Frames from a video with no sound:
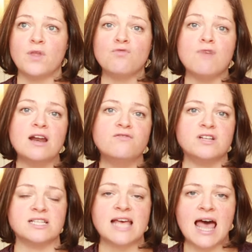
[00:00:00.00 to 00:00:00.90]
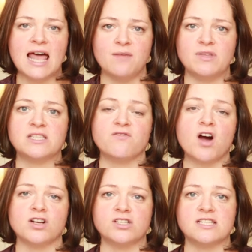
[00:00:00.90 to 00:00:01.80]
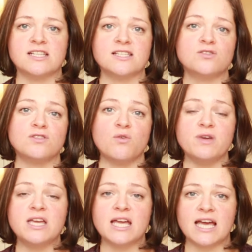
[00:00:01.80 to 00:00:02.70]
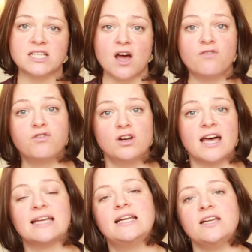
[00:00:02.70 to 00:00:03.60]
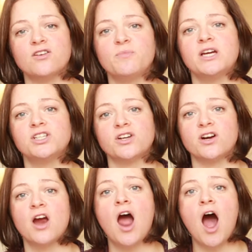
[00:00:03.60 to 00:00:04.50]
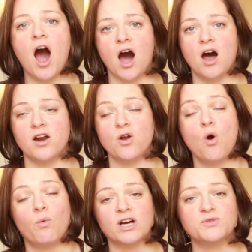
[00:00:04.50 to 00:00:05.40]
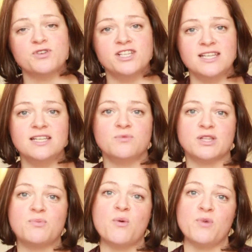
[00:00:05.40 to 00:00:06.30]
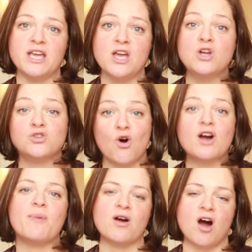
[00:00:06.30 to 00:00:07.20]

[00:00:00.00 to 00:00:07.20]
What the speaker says: relevant elements of consciousness so that we can get a full and clear picture on what we're dealing with when we talk about